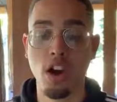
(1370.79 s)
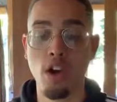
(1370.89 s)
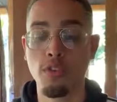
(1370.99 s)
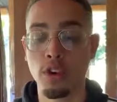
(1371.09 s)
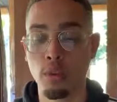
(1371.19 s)

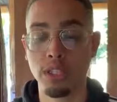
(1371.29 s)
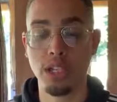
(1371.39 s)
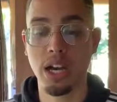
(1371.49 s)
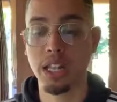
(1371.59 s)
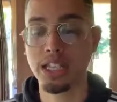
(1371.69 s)
Over
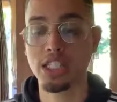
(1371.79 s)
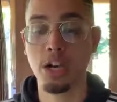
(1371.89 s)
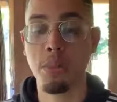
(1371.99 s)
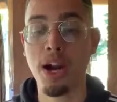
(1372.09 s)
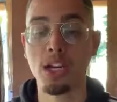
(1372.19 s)
with uh,
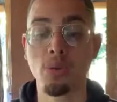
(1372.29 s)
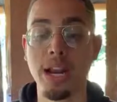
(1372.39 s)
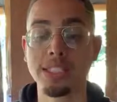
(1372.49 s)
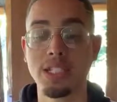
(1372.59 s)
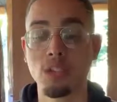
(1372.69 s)
Legendary Marketer,
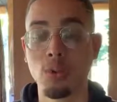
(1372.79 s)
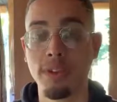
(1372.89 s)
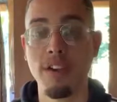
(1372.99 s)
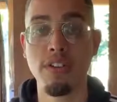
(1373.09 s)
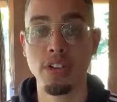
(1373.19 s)
when I sell
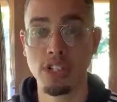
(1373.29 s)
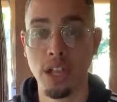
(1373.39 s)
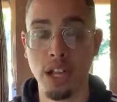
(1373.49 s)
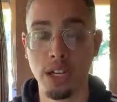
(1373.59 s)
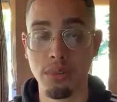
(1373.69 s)
twenty-five hundred
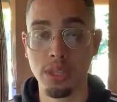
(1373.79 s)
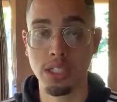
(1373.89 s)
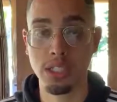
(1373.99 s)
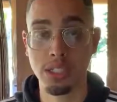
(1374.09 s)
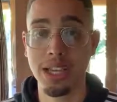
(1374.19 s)
dollar
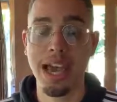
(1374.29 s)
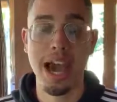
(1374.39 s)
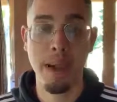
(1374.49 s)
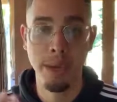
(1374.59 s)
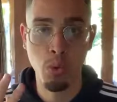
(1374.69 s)
commissions,
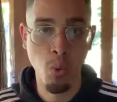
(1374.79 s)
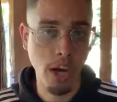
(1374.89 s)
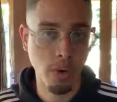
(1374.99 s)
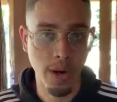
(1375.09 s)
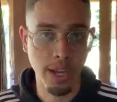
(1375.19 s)
I make
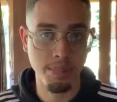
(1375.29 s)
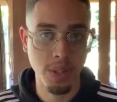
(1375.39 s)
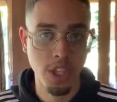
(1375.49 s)
one grand.